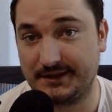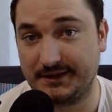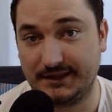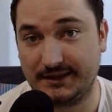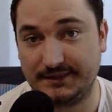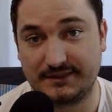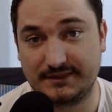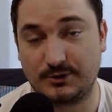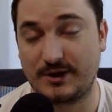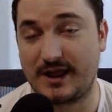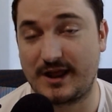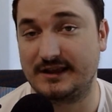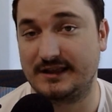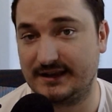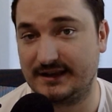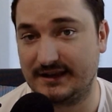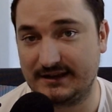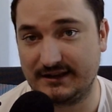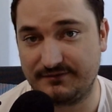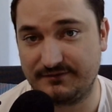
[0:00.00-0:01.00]
they're not
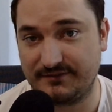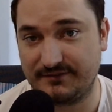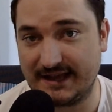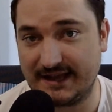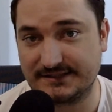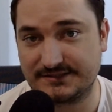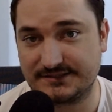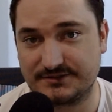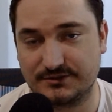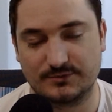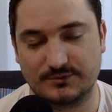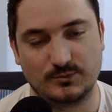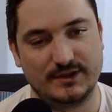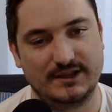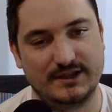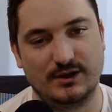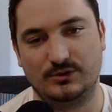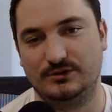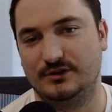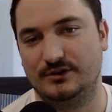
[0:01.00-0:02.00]
getting any faster, and we
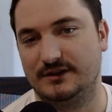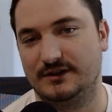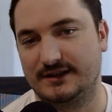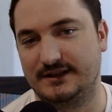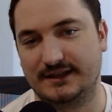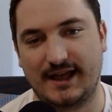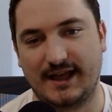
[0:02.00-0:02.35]
go, look,